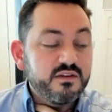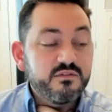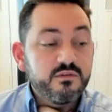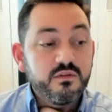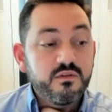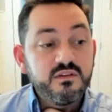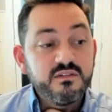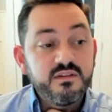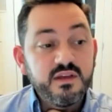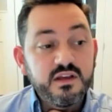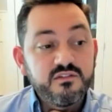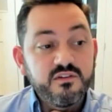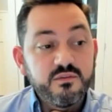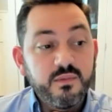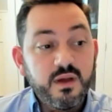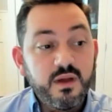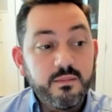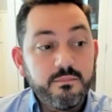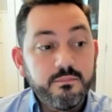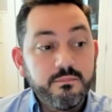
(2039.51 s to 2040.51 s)
So this actually
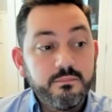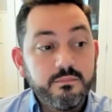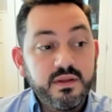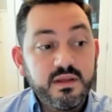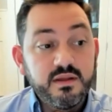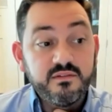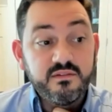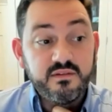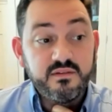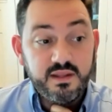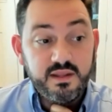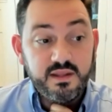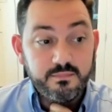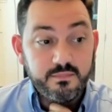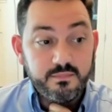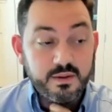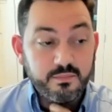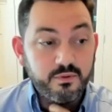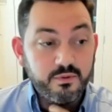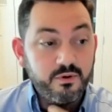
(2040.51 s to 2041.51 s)
might be a team
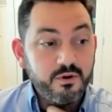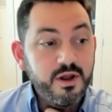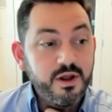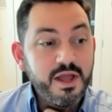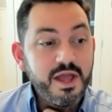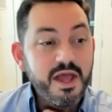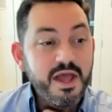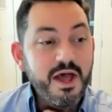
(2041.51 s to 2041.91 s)
member.